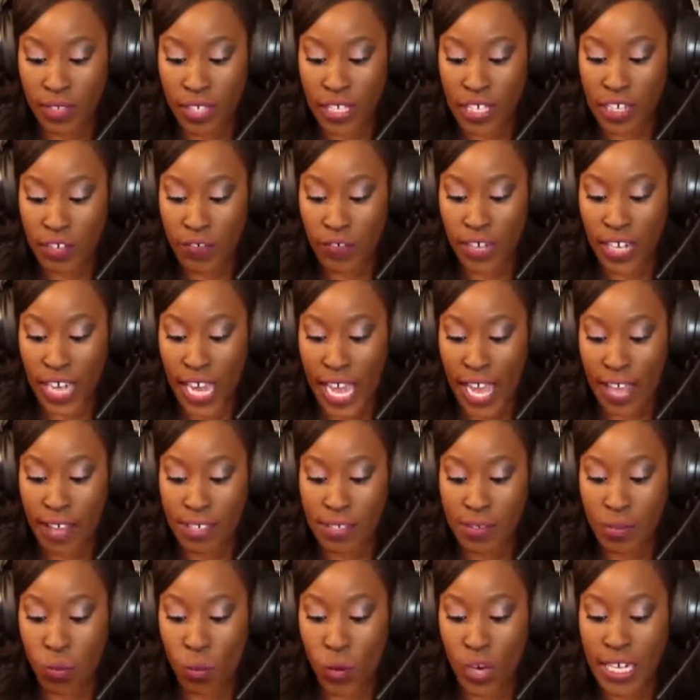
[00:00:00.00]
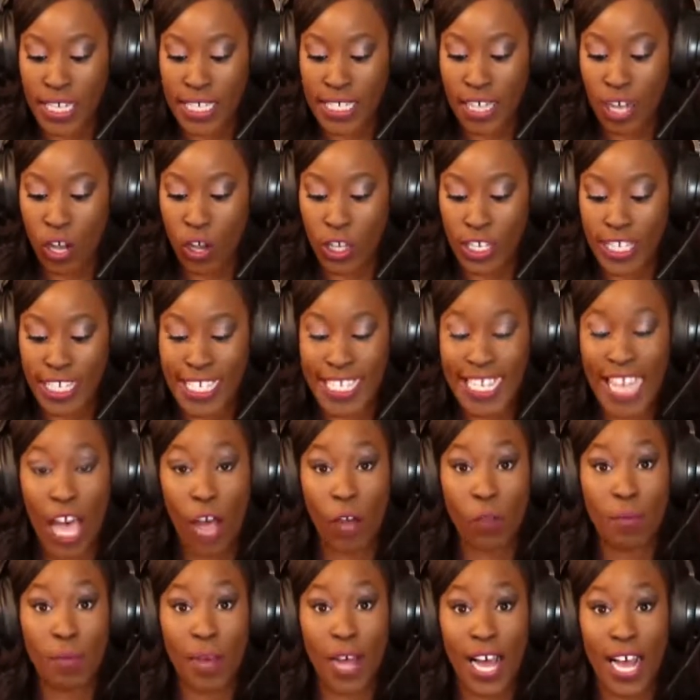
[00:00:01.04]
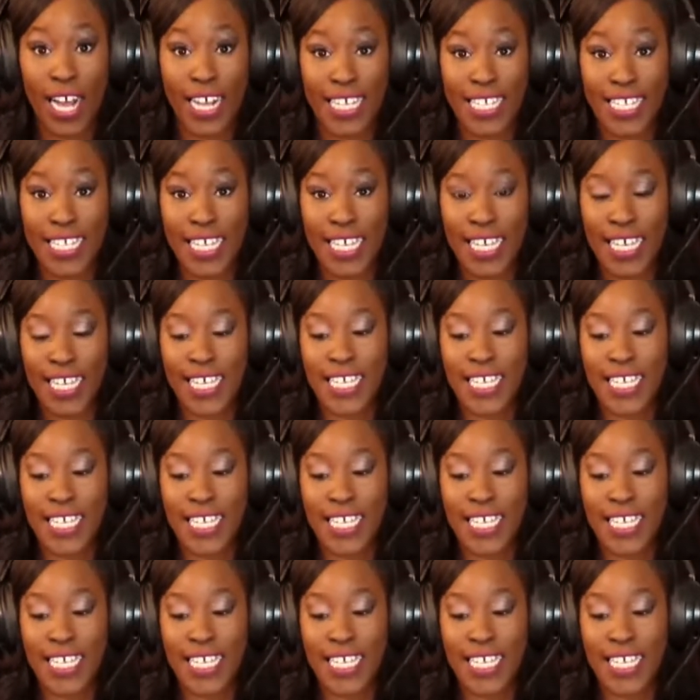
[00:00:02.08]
different apps. One is called Soundbox.